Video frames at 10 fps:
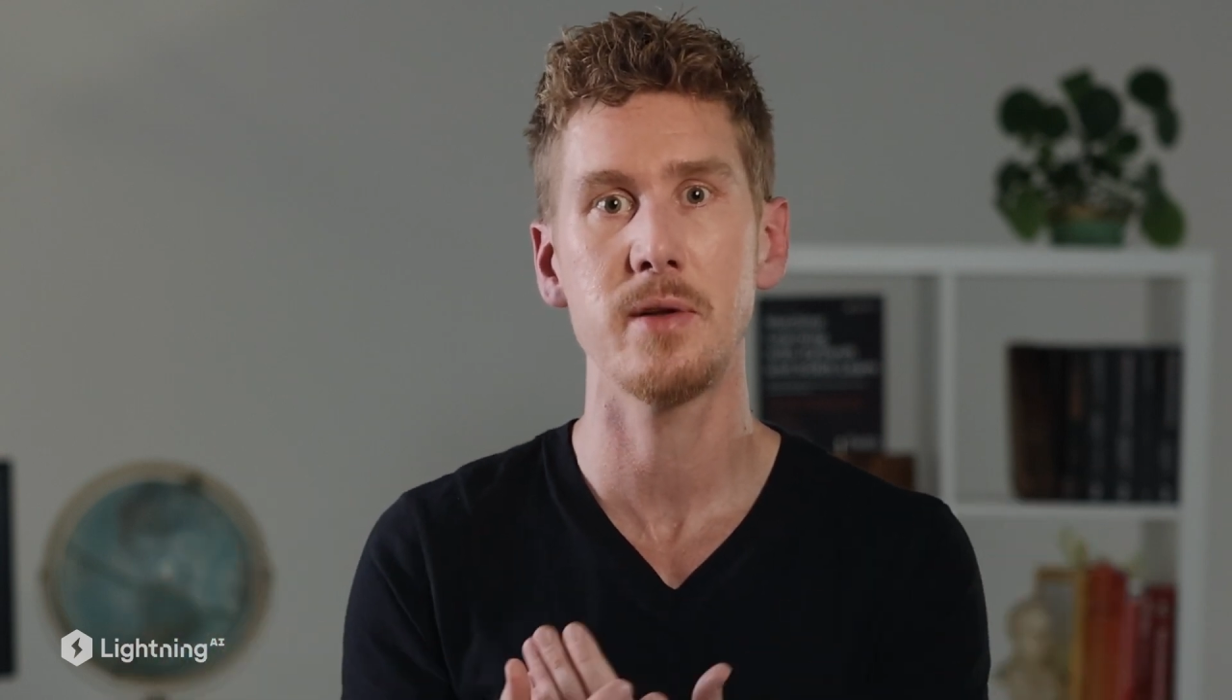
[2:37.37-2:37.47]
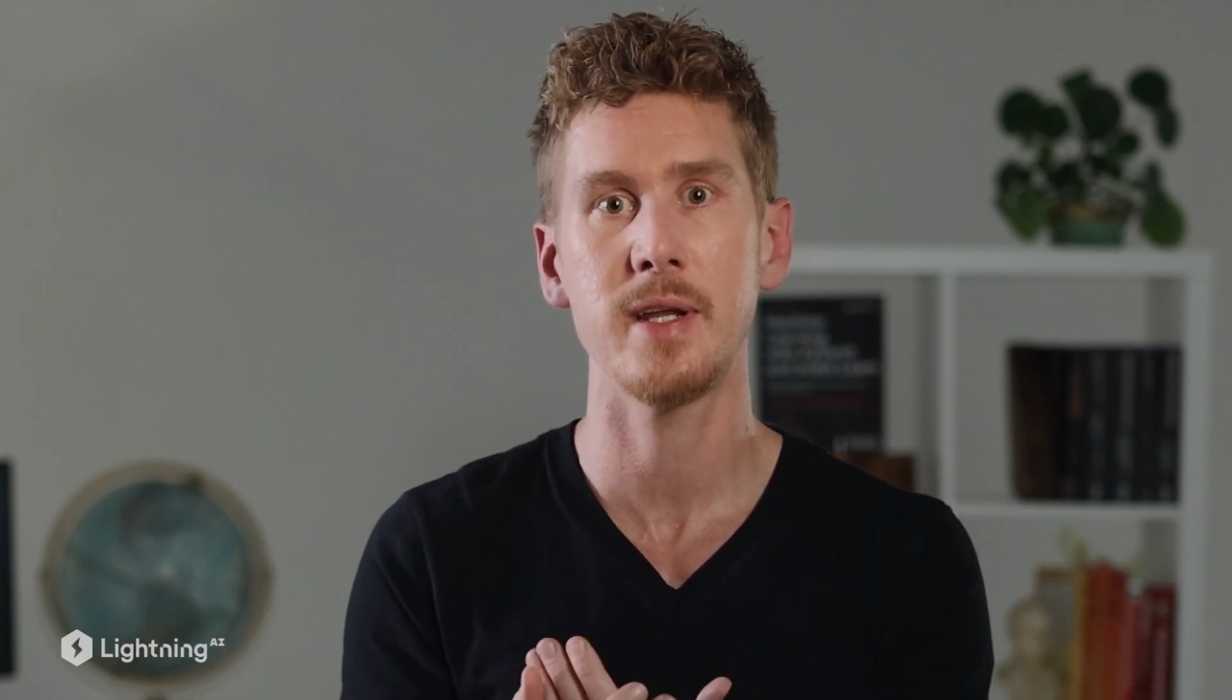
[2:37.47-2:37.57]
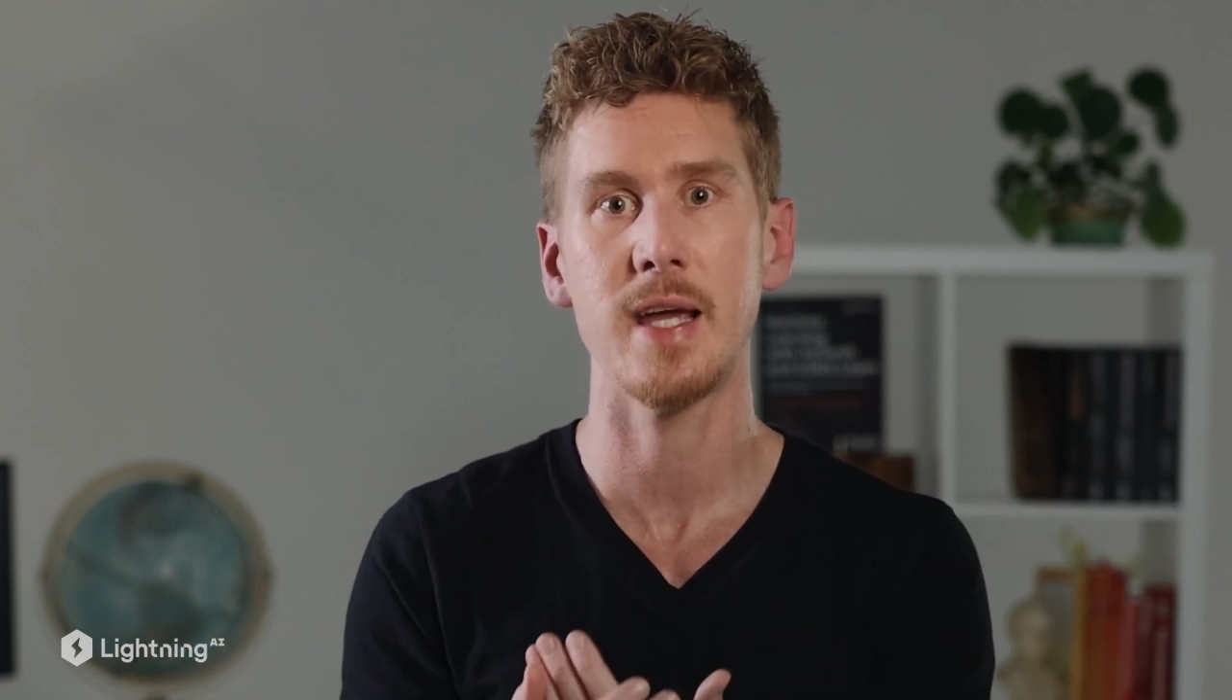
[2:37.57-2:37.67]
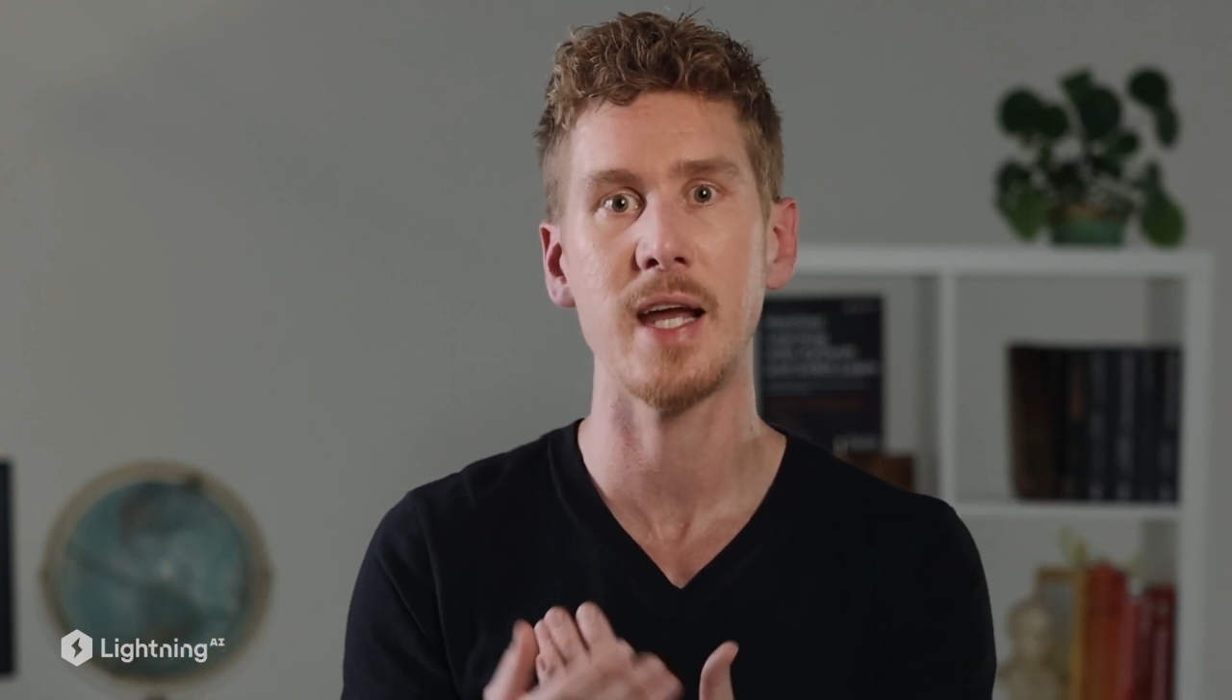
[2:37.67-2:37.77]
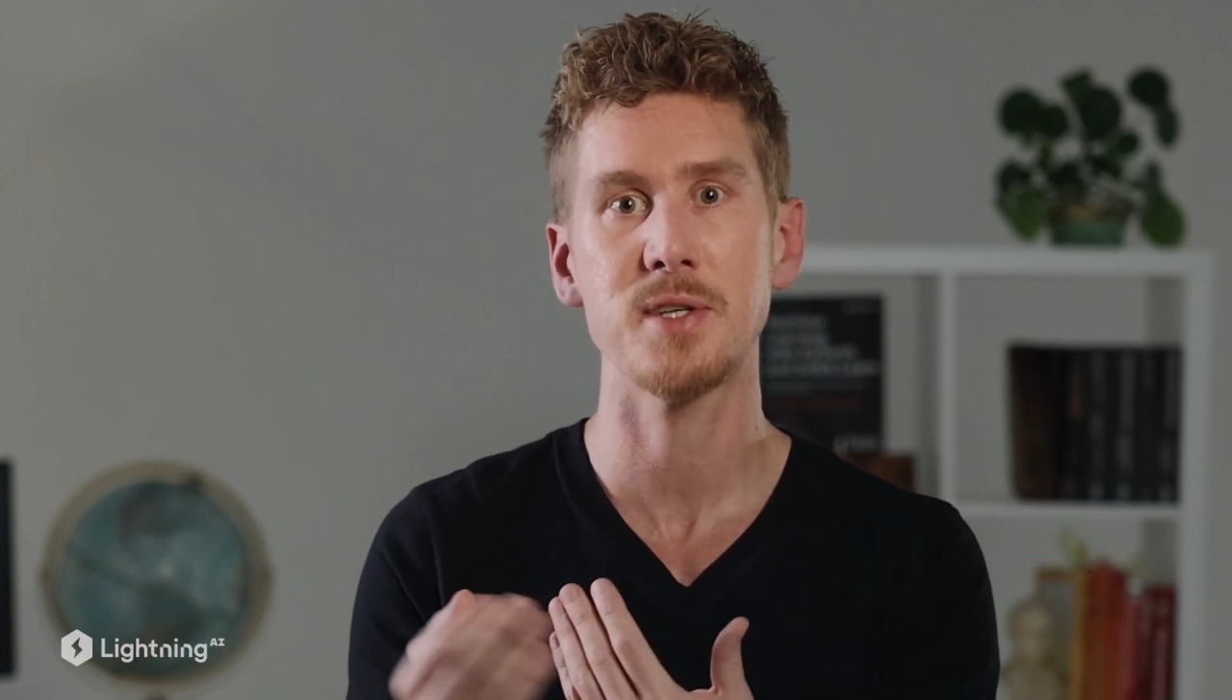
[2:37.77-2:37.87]

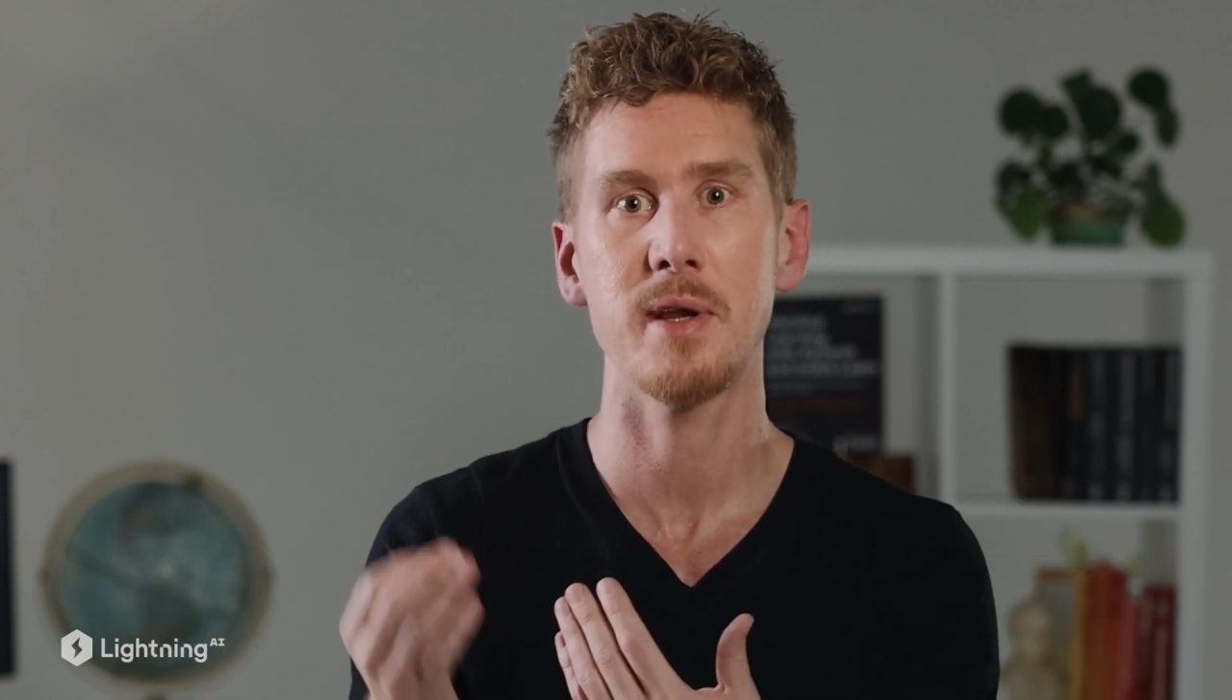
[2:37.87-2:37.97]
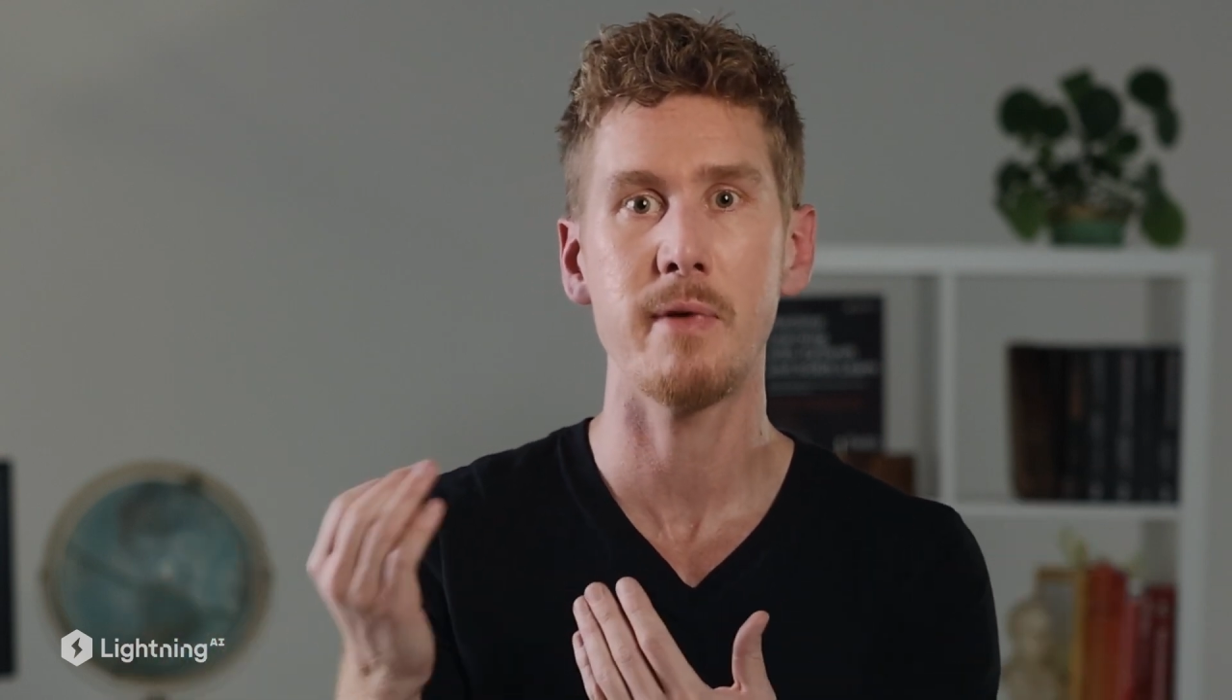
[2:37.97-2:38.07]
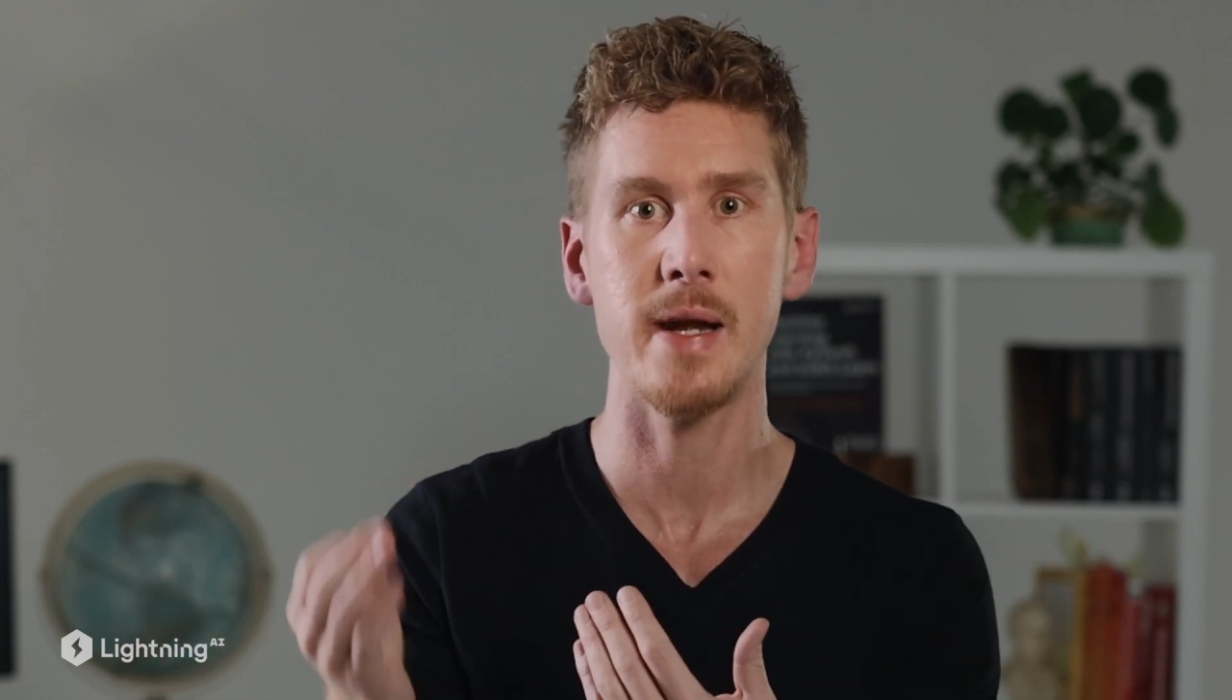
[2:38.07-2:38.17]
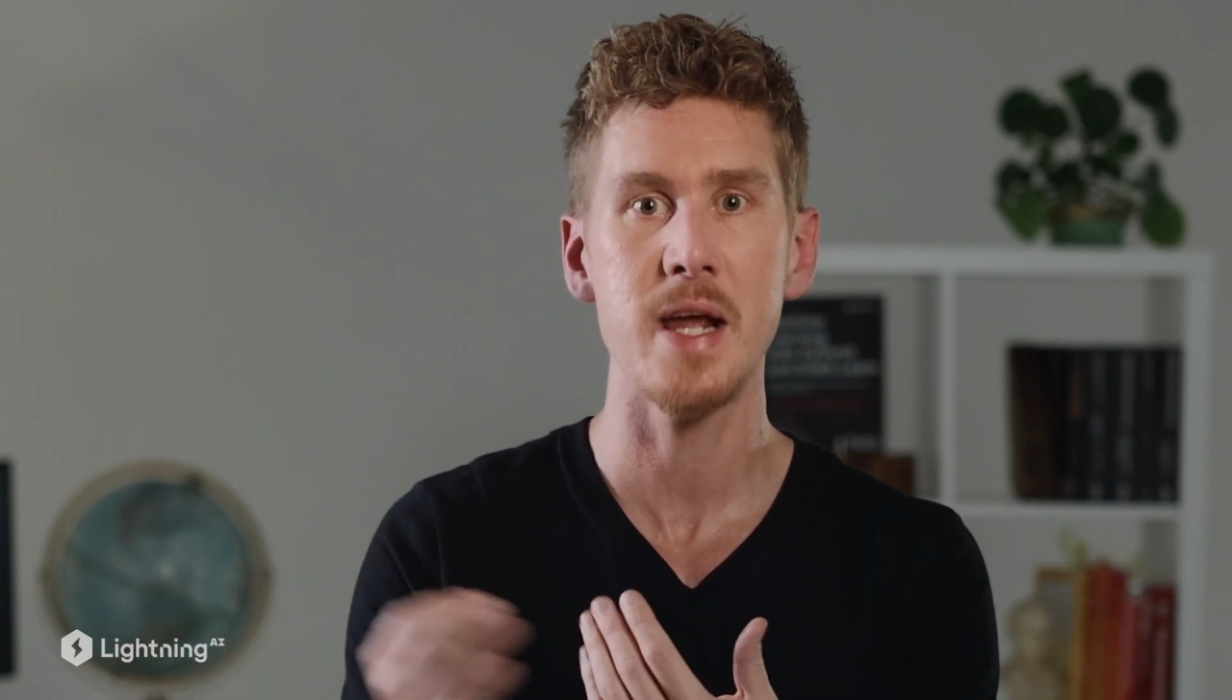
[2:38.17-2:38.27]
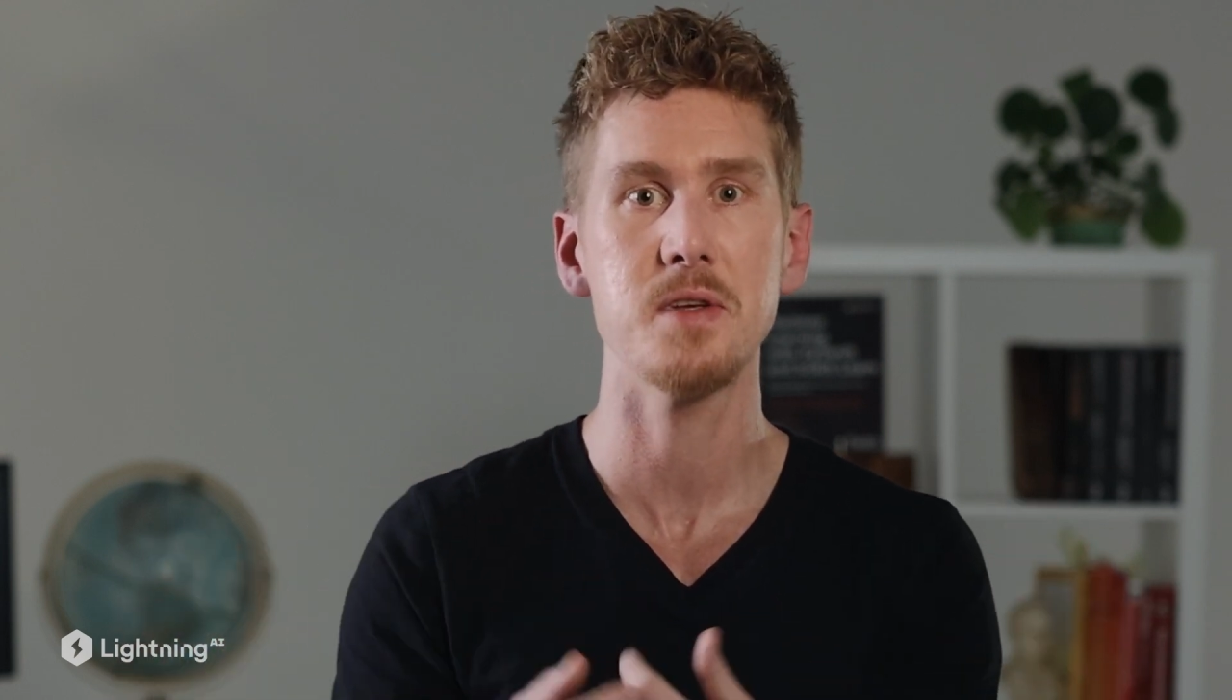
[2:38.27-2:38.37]
learning actually
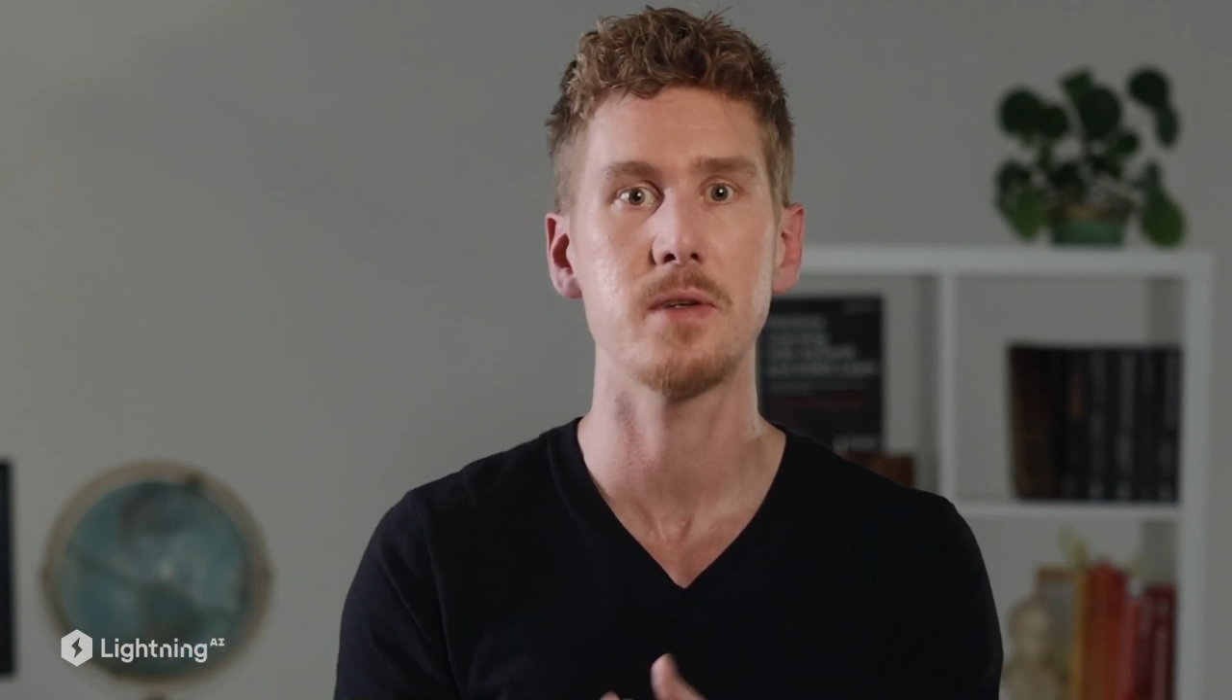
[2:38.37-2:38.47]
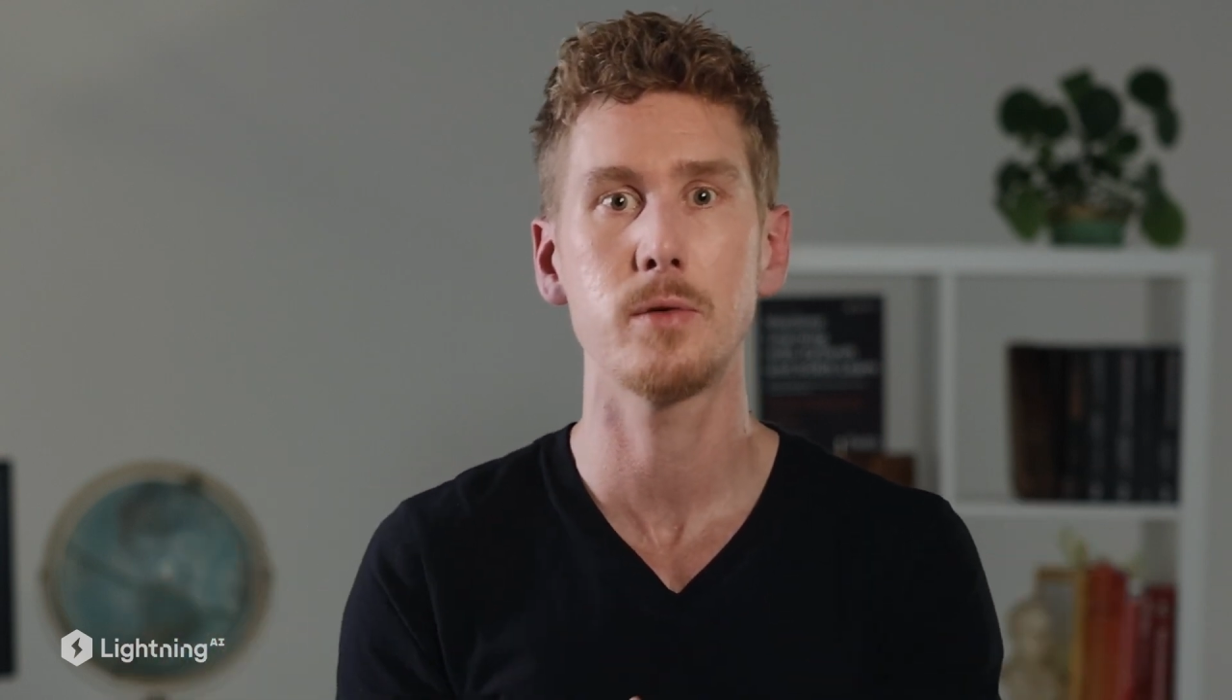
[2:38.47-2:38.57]
related